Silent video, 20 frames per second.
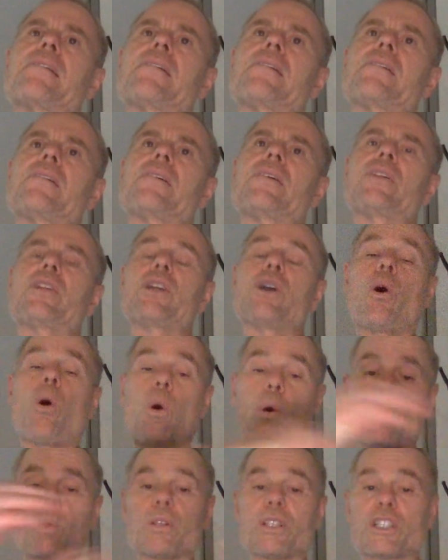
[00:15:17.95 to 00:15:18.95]
you're the
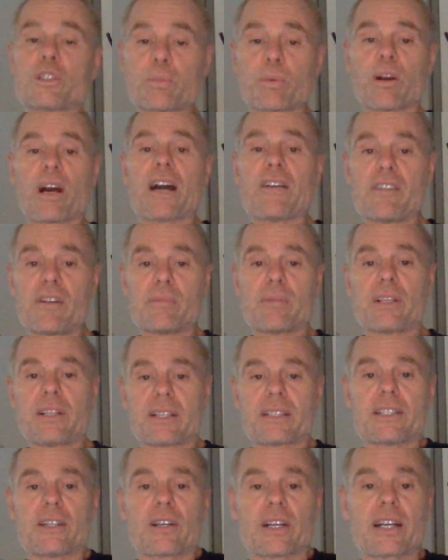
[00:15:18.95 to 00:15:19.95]
oldest private
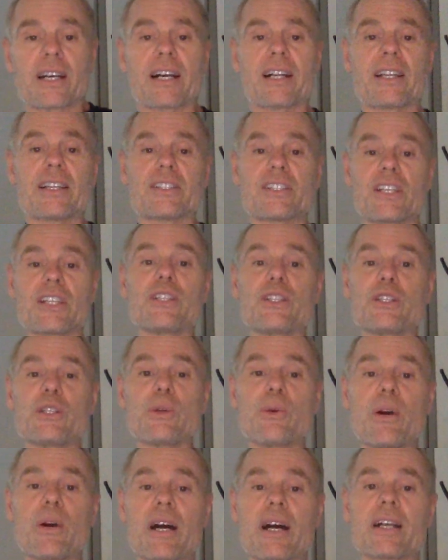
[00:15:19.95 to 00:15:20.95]
military college in the
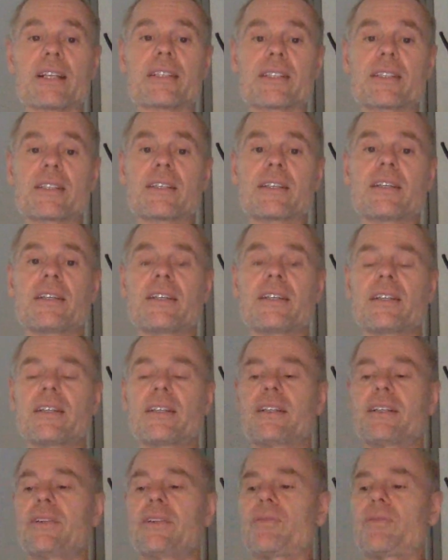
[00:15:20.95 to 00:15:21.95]
U.S.
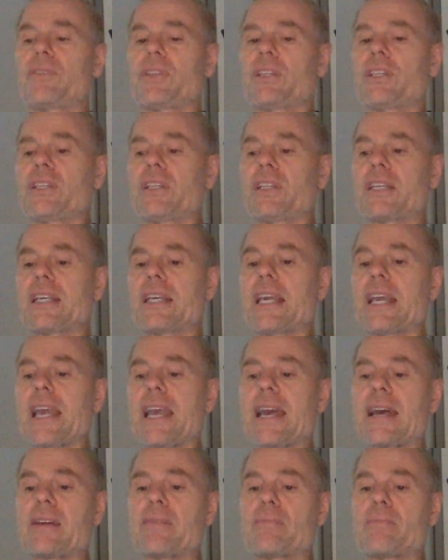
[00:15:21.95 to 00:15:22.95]
You
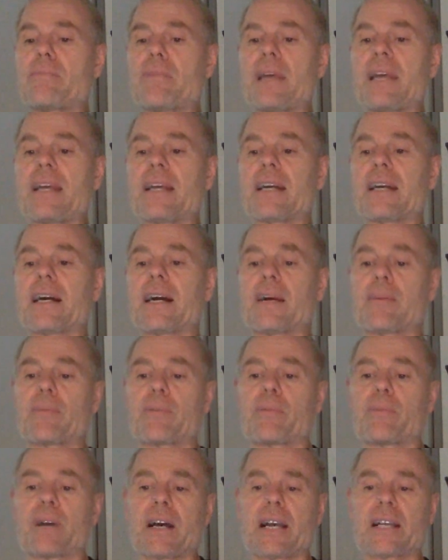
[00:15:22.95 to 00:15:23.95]
can't make
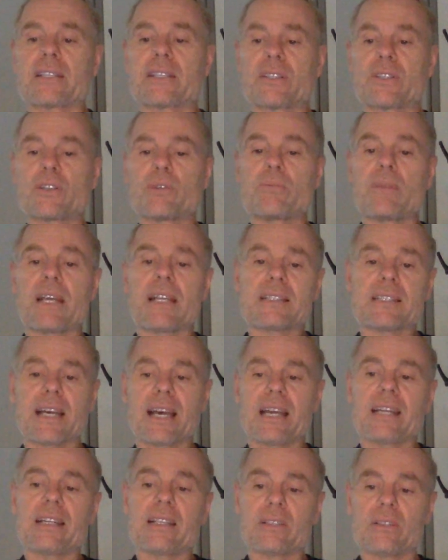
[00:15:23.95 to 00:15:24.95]
compromises. You make
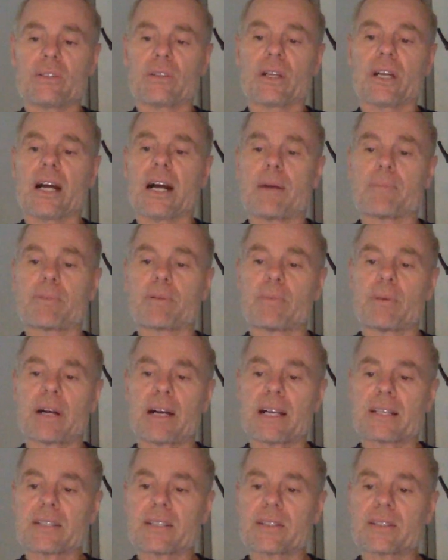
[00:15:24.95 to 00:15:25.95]
tiny little
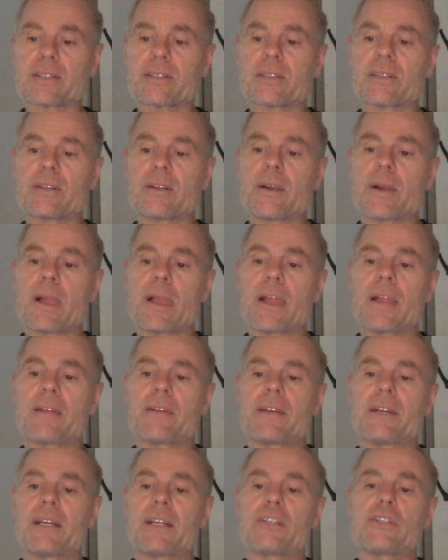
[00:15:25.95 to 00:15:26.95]
compromises
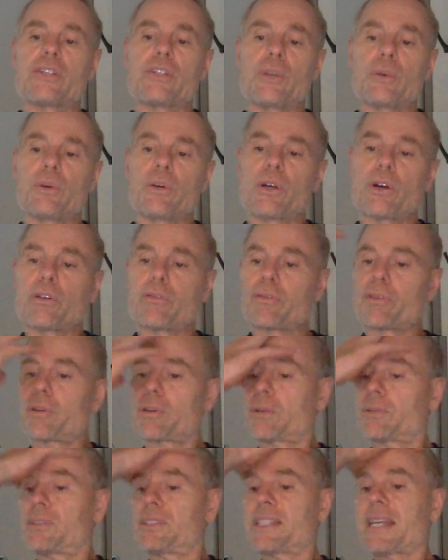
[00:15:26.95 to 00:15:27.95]
and you do it
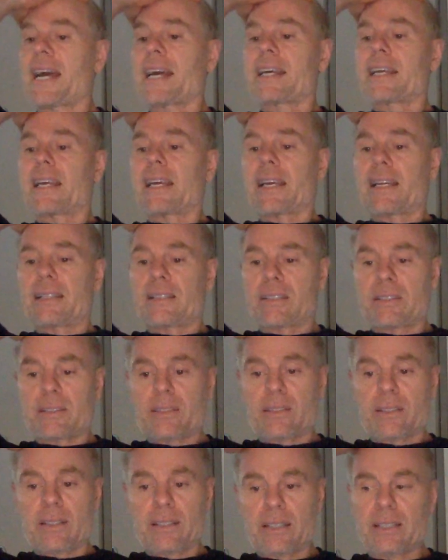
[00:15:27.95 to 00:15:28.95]
over decades.
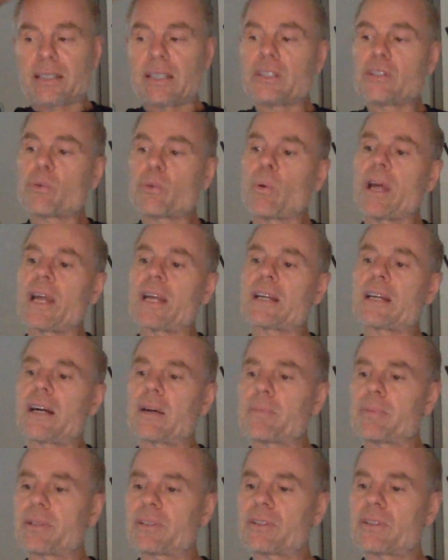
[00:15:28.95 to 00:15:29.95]
And then you wake
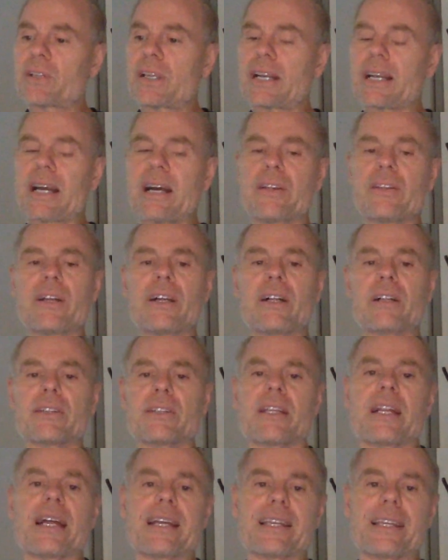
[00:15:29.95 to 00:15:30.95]
up and you're like, how the hell
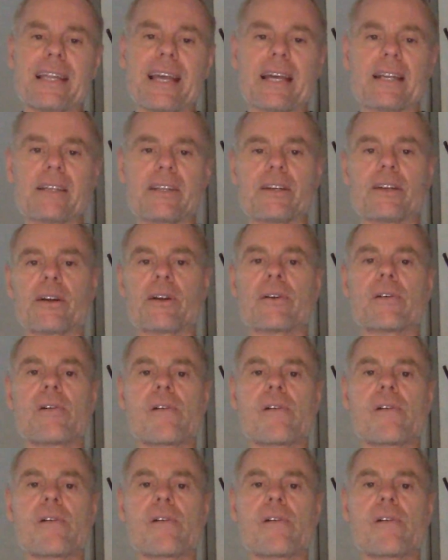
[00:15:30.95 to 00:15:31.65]
did I get here?